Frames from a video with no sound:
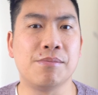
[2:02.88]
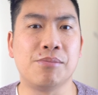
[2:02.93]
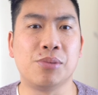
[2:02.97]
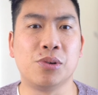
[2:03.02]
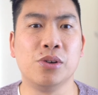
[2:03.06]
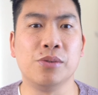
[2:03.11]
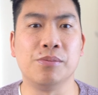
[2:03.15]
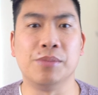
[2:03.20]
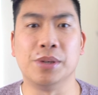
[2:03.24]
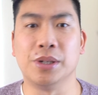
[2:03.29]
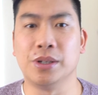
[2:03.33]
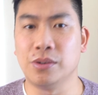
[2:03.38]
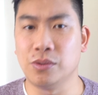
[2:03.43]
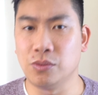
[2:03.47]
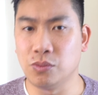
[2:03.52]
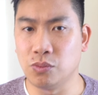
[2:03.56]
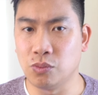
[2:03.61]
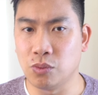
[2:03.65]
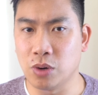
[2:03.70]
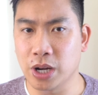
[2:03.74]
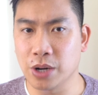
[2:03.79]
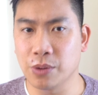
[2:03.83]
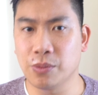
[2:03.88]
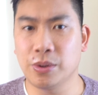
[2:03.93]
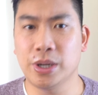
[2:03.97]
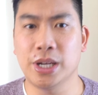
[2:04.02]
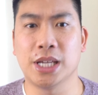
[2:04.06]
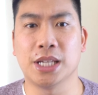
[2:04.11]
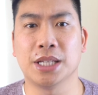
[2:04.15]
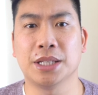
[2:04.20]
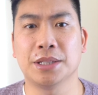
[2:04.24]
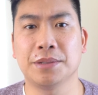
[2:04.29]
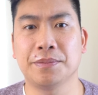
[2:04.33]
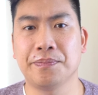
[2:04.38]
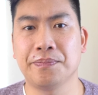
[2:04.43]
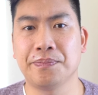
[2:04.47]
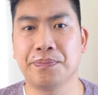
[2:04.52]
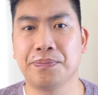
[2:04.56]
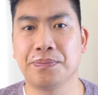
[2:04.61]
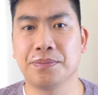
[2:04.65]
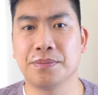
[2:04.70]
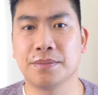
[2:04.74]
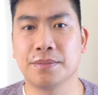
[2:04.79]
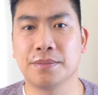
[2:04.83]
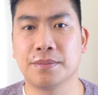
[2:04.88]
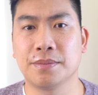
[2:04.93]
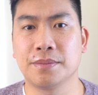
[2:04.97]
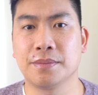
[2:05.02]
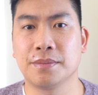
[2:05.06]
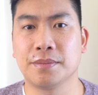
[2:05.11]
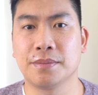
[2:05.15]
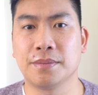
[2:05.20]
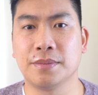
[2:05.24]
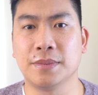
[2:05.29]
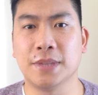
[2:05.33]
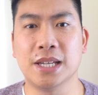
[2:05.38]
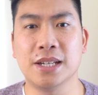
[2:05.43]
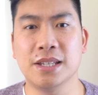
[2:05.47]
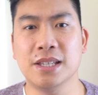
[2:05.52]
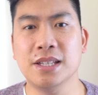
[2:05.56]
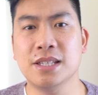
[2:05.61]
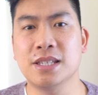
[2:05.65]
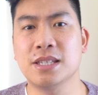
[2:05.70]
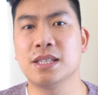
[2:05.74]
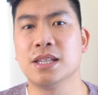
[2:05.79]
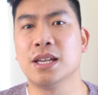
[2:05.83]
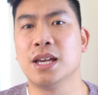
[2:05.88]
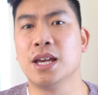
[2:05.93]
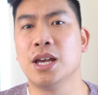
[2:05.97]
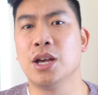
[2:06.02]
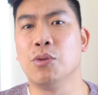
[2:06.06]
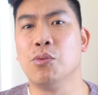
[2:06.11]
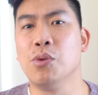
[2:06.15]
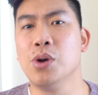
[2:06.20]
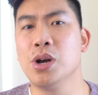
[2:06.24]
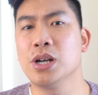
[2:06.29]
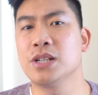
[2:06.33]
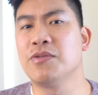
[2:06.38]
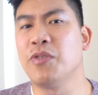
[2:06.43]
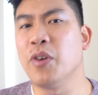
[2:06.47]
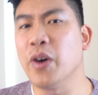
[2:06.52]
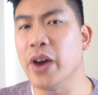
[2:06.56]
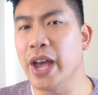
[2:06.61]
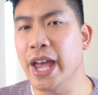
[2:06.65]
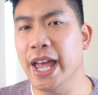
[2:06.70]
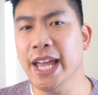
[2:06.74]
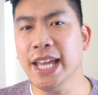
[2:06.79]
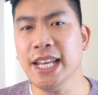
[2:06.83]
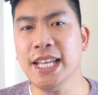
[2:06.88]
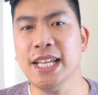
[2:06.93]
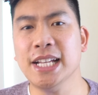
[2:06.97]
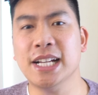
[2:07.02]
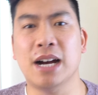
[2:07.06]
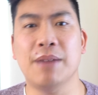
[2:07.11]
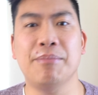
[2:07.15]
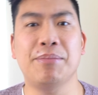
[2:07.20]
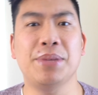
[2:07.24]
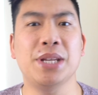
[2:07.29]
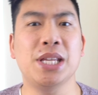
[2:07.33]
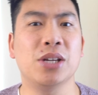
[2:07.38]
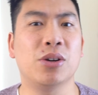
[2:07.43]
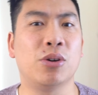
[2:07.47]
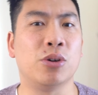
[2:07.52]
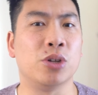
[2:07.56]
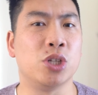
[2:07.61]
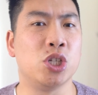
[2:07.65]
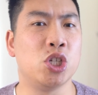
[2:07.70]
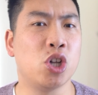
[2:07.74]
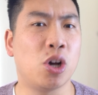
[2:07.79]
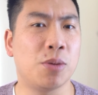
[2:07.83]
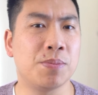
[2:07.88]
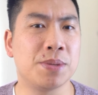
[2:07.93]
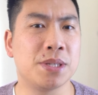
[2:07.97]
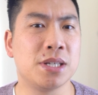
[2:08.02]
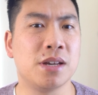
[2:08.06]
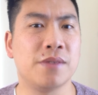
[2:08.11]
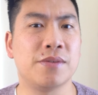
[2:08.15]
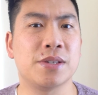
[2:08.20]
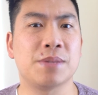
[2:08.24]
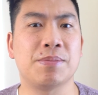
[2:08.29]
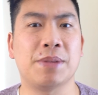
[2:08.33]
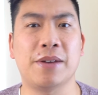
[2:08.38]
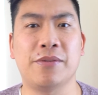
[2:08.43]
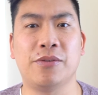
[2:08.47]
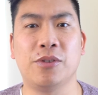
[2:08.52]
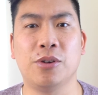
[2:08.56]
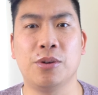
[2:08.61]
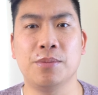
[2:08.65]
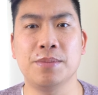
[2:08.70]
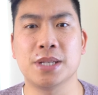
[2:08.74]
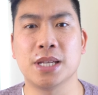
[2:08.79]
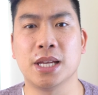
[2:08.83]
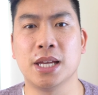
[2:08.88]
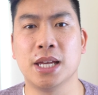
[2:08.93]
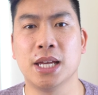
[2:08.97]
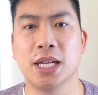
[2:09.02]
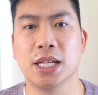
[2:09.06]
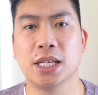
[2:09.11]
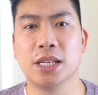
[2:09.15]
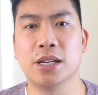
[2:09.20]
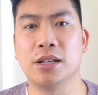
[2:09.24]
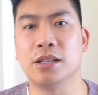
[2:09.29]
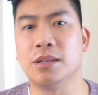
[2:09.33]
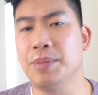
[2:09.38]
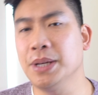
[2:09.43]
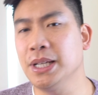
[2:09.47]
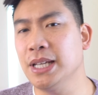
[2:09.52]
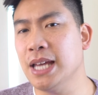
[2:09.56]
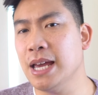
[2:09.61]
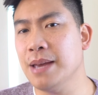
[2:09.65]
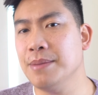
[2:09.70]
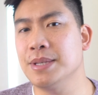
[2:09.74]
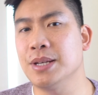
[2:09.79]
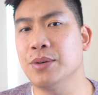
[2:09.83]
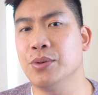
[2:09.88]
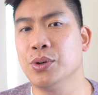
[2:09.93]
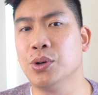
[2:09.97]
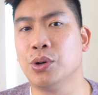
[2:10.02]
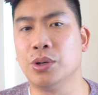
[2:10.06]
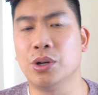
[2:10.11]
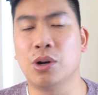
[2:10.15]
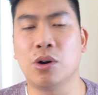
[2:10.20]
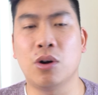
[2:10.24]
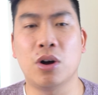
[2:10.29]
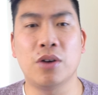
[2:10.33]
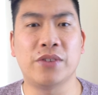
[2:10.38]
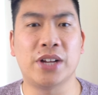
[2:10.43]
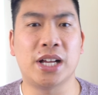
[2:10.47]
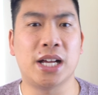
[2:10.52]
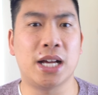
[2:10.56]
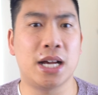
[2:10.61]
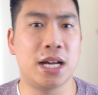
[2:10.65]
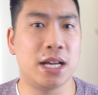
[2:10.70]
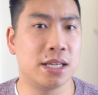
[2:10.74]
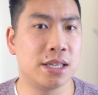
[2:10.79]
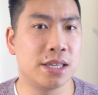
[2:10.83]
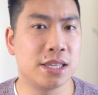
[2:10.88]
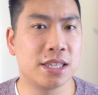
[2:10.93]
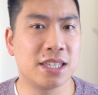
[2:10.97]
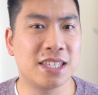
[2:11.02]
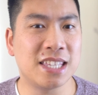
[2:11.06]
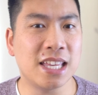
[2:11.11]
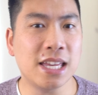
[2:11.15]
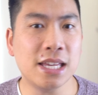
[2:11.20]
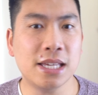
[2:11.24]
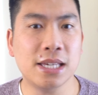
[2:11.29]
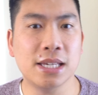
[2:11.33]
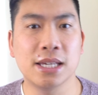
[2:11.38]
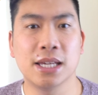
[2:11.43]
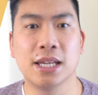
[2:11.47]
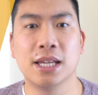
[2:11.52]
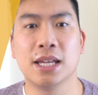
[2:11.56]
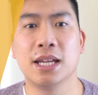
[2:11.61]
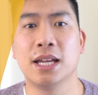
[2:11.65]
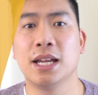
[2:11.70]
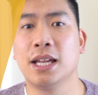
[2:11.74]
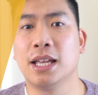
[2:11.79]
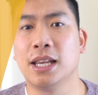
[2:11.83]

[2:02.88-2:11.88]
improvement right away. Now this works for any company or job service platforms. You know, the big names that we all know of are Seek,